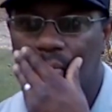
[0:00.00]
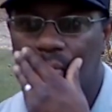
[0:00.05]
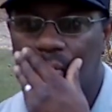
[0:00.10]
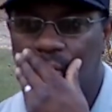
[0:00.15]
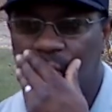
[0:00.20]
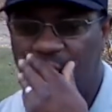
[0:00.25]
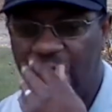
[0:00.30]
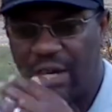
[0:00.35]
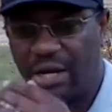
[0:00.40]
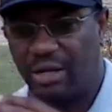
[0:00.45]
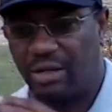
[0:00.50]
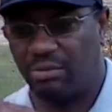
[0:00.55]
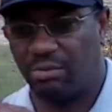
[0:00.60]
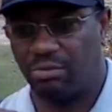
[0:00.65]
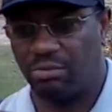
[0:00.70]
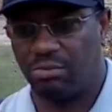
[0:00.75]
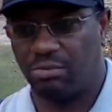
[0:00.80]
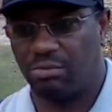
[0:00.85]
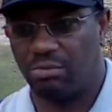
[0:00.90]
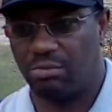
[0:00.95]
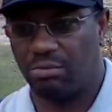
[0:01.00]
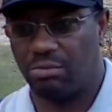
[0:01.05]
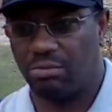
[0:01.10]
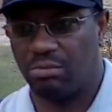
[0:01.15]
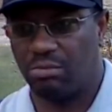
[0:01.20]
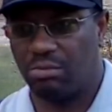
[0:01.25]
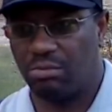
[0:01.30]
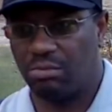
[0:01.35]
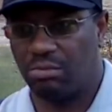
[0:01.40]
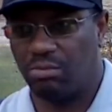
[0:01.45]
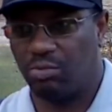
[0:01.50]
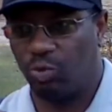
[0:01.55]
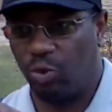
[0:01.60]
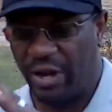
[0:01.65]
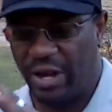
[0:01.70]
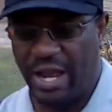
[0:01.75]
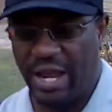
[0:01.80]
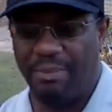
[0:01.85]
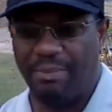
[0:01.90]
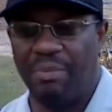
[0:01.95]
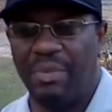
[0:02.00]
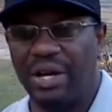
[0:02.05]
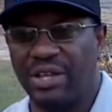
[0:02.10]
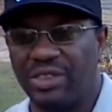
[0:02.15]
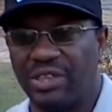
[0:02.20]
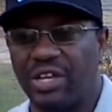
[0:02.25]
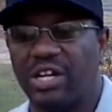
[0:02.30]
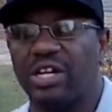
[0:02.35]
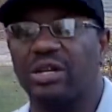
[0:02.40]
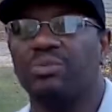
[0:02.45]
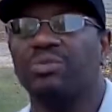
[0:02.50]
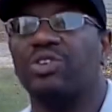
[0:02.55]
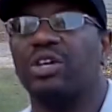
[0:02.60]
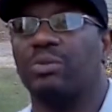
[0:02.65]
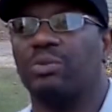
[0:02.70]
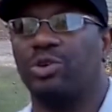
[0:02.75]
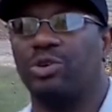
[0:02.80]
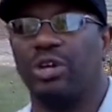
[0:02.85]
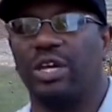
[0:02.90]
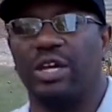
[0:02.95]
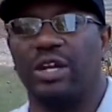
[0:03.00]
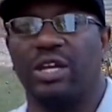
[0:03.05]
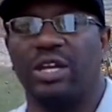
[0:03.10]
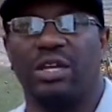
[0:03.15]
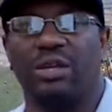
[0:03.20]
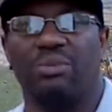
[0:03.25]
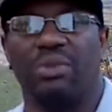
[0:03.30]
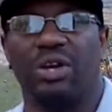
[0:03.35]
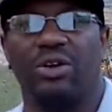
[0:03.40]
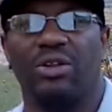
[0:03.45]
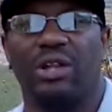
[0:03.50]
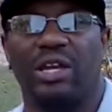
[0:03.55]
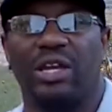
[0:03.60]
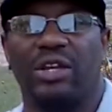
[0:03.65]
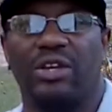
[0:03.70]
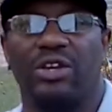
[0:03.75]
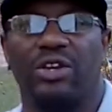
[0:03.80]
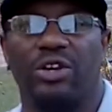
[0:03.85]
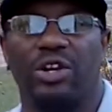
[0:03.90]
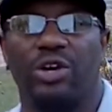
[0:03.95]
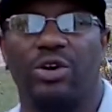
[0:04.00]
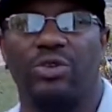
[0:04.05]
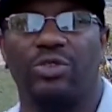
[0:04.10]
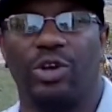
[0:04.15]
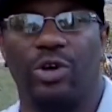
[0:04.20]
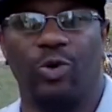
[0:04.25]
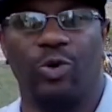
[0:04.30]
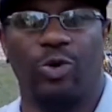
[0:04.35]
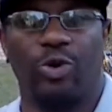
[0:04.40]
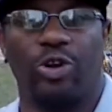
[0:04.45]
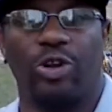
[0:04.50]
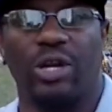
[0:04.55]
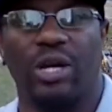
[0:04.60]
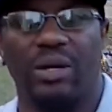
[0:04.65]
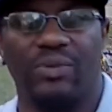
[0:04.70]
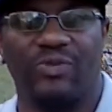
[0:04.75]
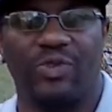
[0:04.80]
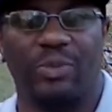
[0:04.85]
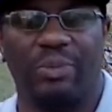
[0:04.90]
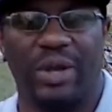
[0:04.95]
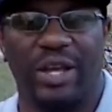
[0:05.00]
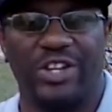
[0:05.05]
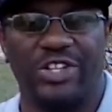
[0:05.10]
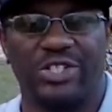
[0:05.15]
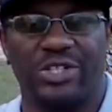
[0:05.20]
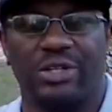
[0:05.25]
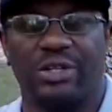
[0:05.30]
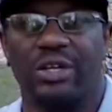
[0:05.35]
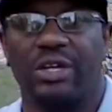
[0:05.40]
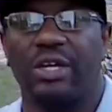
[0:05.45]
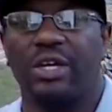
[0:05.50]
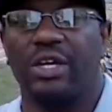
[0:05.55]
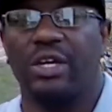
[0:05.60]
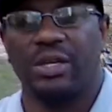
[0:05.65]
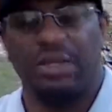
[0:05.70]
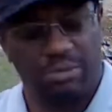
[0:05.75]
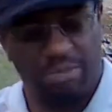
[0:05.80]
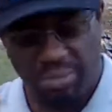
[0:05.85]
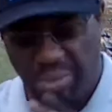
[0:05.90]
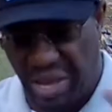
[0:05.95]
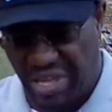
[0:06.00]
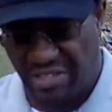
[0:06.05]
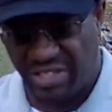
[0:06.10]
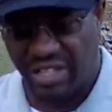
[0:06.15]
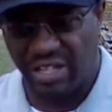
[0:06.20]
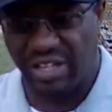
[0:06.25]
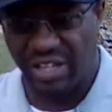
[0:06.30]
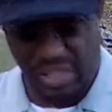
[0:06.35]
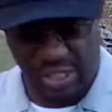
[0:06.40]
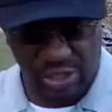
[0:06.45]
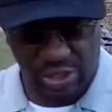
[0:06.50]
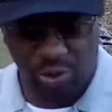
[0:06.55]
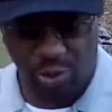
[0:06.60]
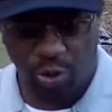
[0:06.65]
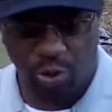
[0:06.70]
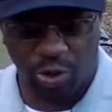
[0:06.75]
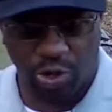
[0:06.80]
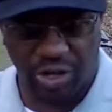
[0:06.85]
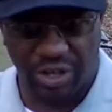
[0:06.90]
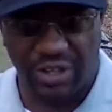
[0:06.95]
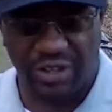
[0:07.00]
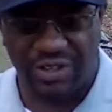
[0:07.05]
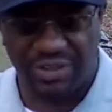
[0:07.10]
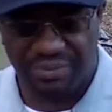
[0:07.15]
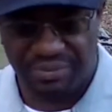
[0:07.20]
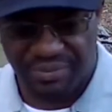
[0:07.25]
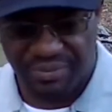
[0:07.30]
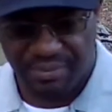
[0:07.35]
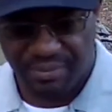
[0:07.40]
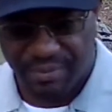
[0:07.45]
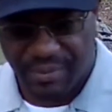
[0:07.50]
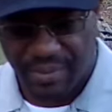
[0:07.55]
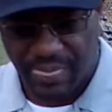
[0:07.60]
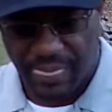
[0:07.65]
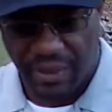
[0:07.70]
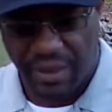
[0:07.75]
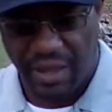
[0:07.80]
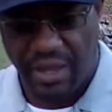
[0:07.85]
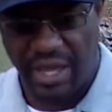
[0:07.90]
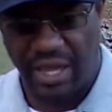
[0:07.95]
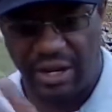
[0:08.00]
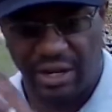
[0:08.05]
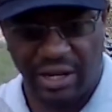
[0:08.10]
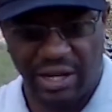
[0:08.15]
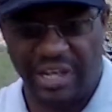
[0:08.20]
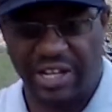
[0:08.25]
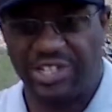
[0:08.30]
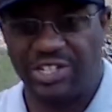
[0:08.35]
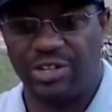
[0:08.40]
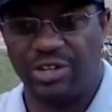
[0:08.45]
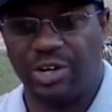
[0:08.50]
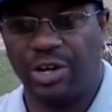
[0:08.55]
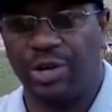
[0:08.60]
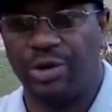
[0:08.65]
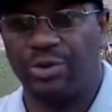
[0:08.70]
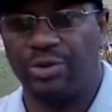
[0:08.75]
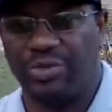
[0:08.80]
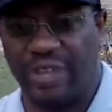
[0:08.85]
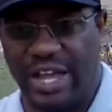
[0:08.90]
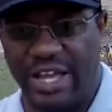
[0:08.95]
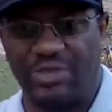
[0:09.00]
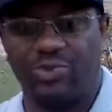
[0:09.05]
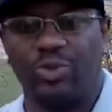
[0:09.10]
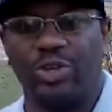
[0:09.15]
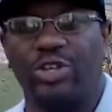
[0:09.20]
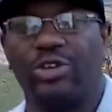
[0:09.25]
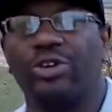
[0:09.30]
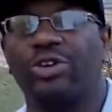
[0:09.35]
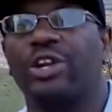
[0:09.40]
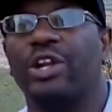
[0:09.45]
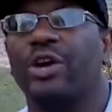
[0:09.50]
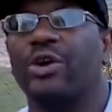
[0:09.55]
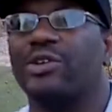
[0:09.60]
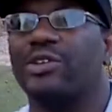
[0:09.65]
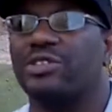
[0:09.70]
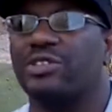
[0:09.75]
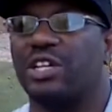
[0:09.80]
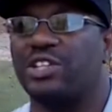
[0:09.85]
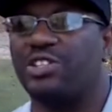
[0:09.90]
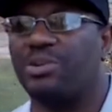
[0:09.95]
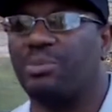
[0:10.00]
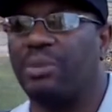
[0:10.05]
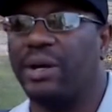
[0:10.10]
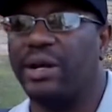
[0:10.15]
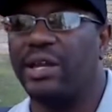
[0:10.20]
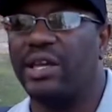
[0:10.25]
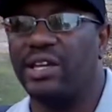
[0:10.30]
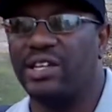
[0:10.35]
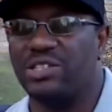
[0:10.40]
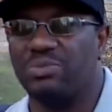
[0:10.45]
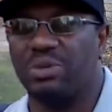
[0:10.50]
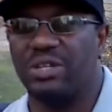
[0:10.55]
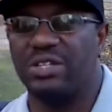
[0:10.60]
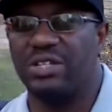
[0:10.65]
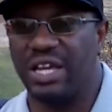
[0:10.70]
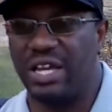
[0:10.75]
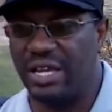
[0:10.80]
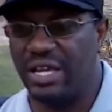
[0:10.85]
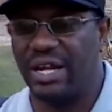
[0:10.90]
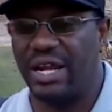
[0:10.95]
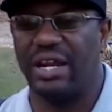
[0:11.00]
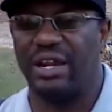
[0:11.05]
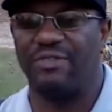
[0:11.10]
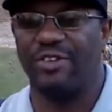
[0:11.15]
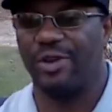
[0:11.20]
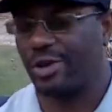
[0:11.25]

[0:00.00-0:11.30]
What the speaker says: that when that month comes up, you'll get an email letting you know the order confirmation. Basically, you ordered it. It'll let you know, that's when you'll notice that your money has been taken out of your